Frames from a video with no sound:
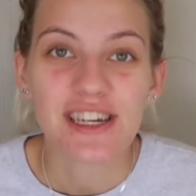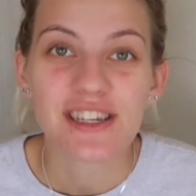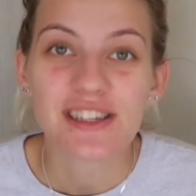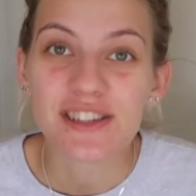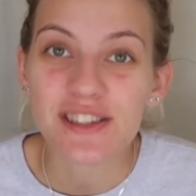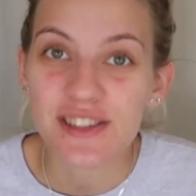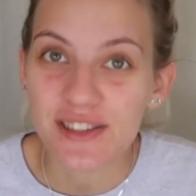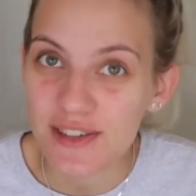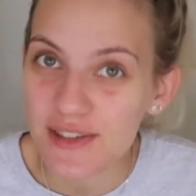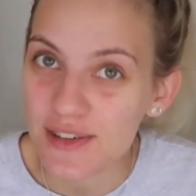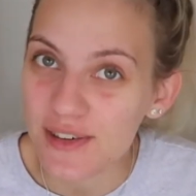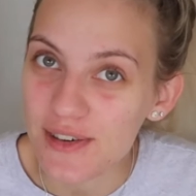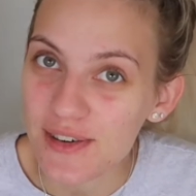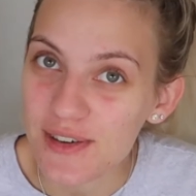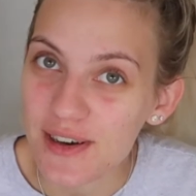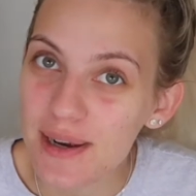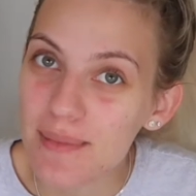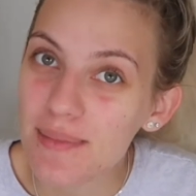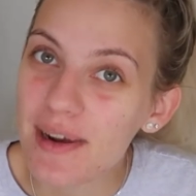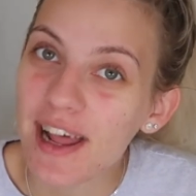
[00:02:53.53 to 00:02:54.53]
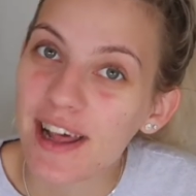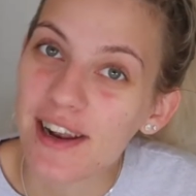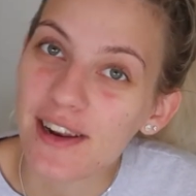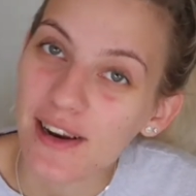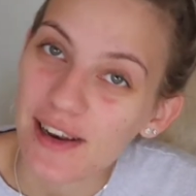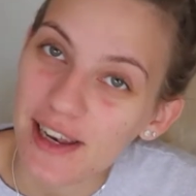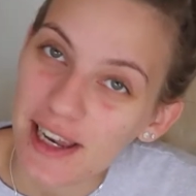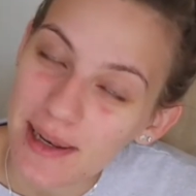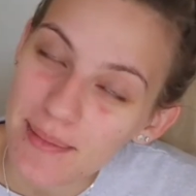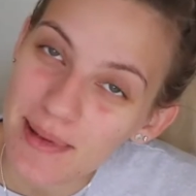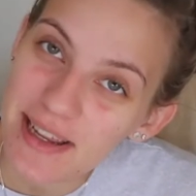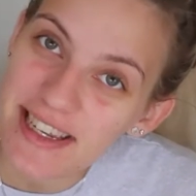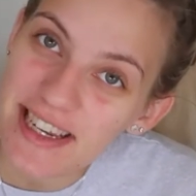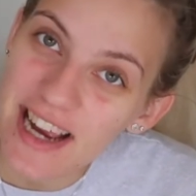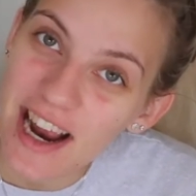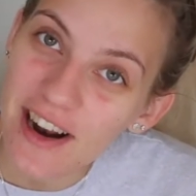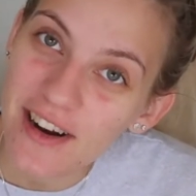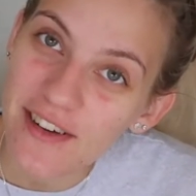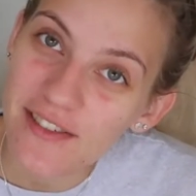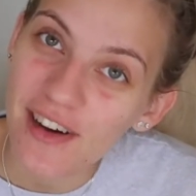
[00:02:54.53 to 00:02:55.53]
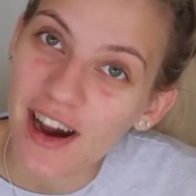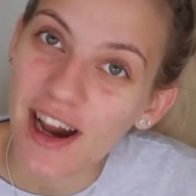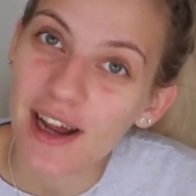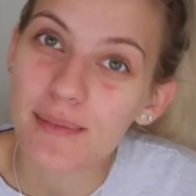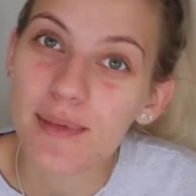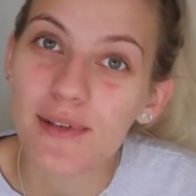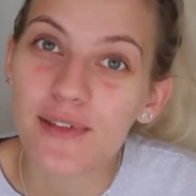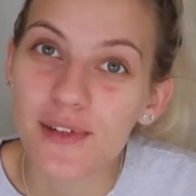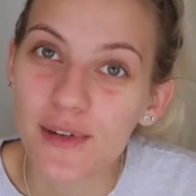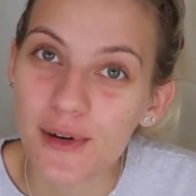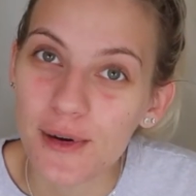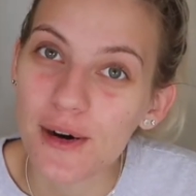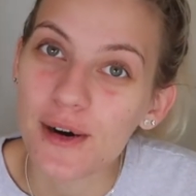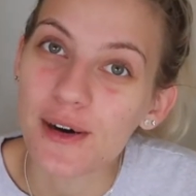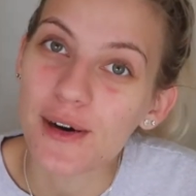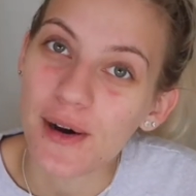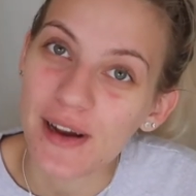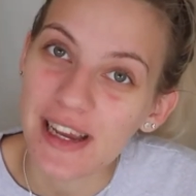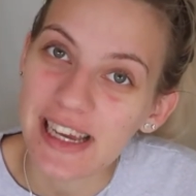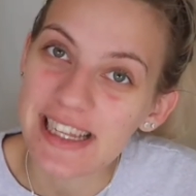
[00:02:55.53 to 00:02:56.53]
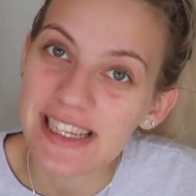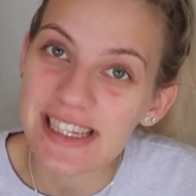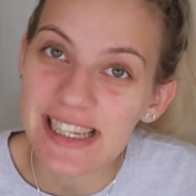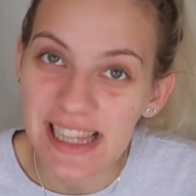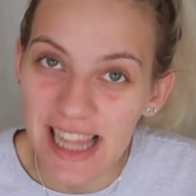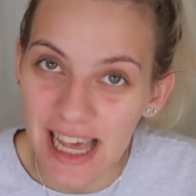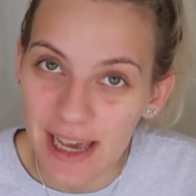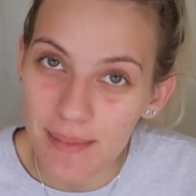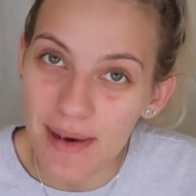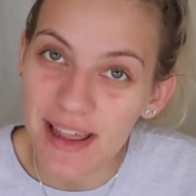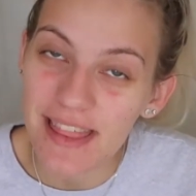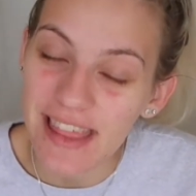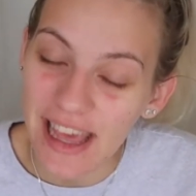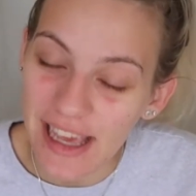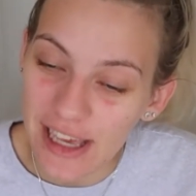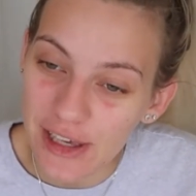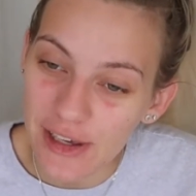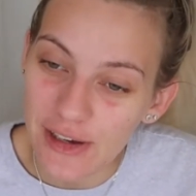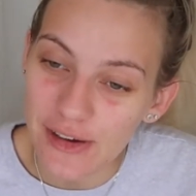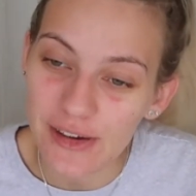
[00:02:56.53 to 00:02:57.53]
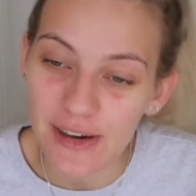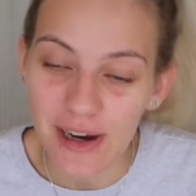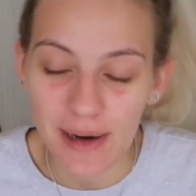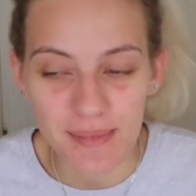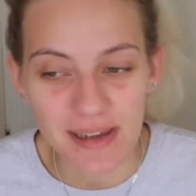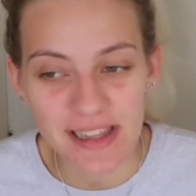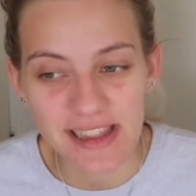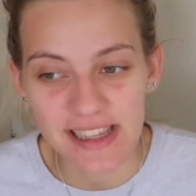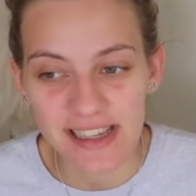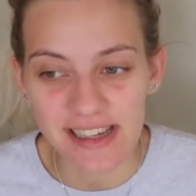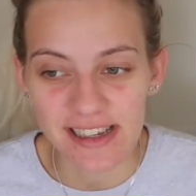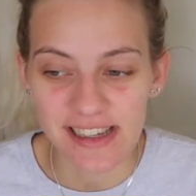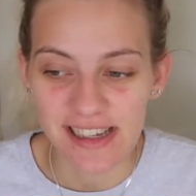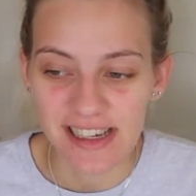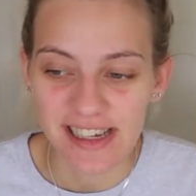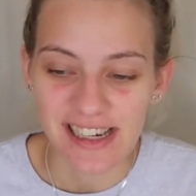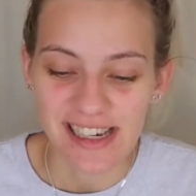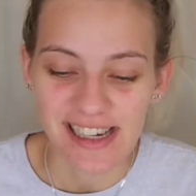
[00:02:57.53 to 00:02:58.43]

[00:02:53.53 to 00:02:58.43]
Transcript: story but i don't need to be terrified before going into labor thank you i'm in the